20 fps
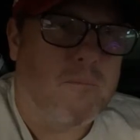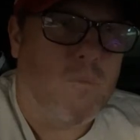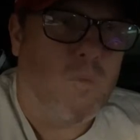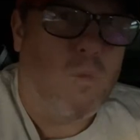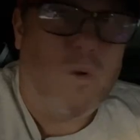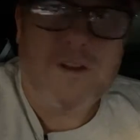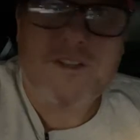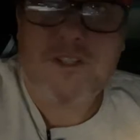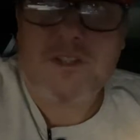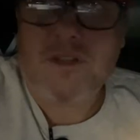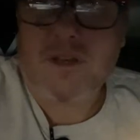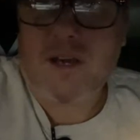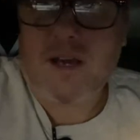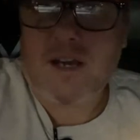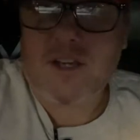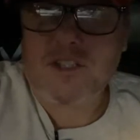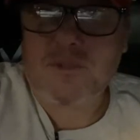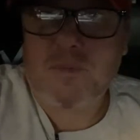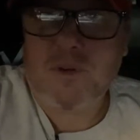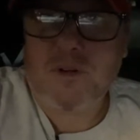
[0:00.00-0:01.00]
went to the
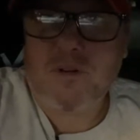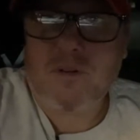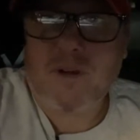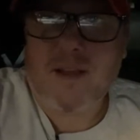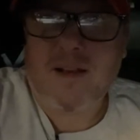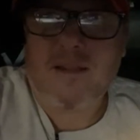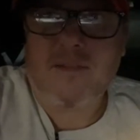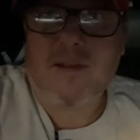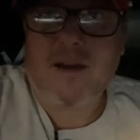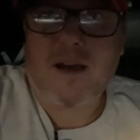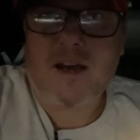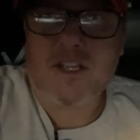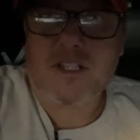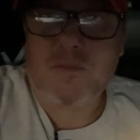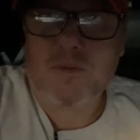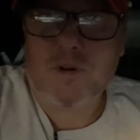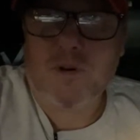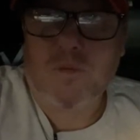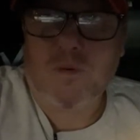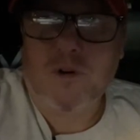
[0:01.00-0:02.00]
hospital, and in the
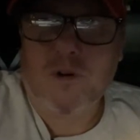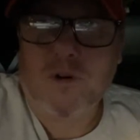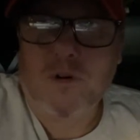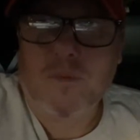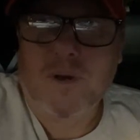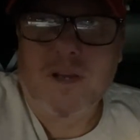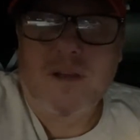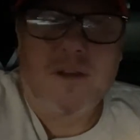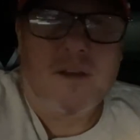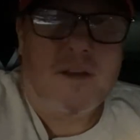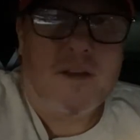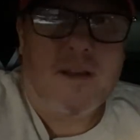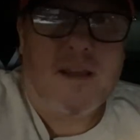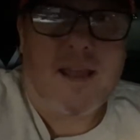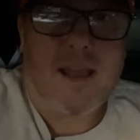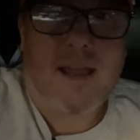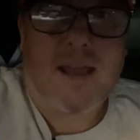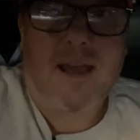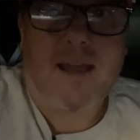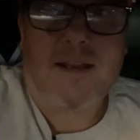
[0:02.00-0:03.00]
hospital room
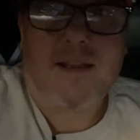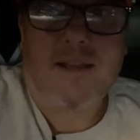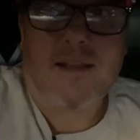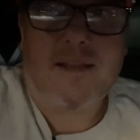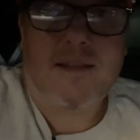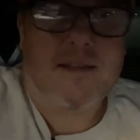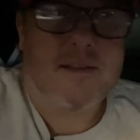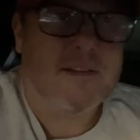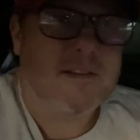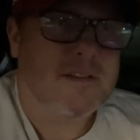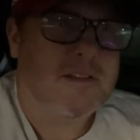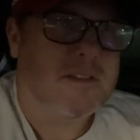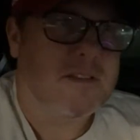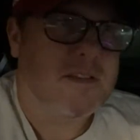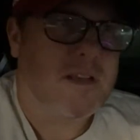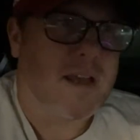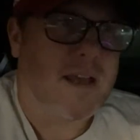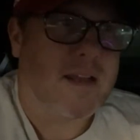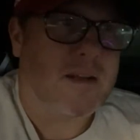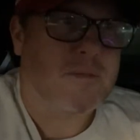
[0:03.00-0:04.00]
had
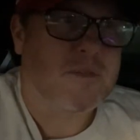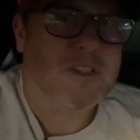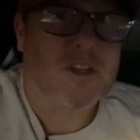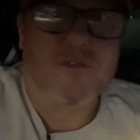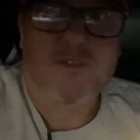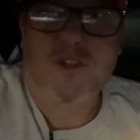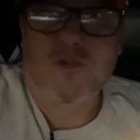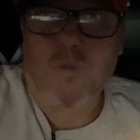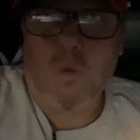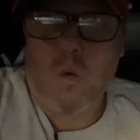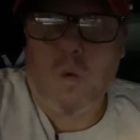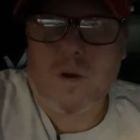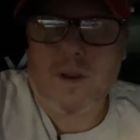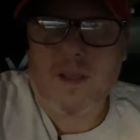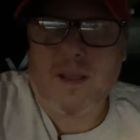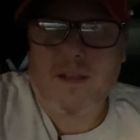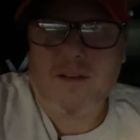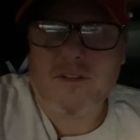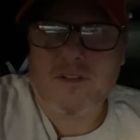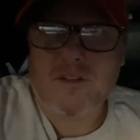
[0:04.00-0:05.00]
himself sworn
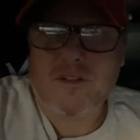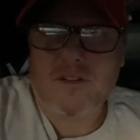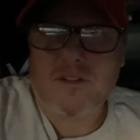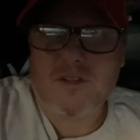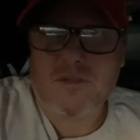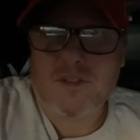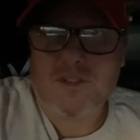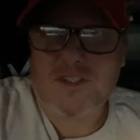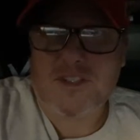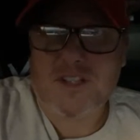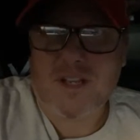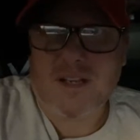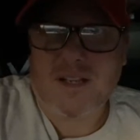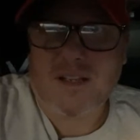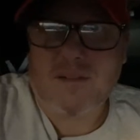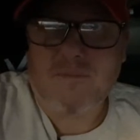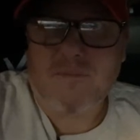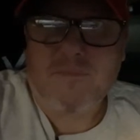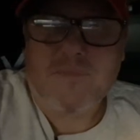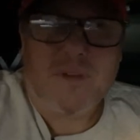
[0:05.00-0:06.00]
in to the
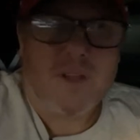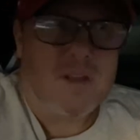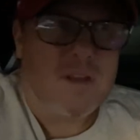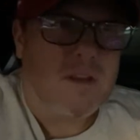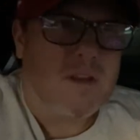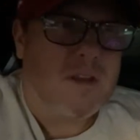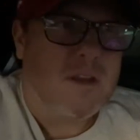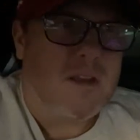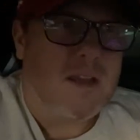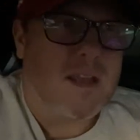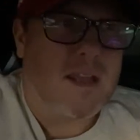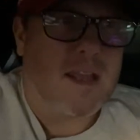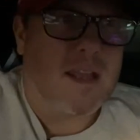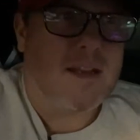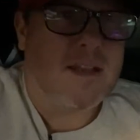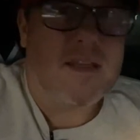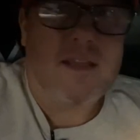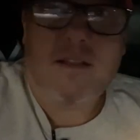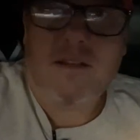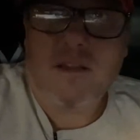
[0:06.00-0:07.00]
Senate,
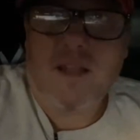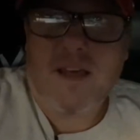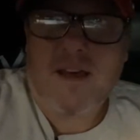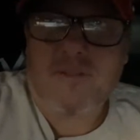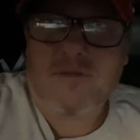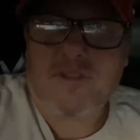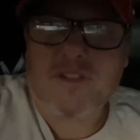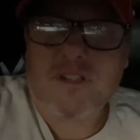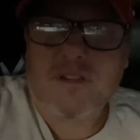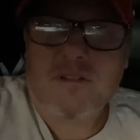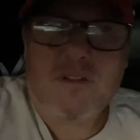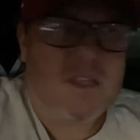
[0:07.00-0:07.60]
and he left.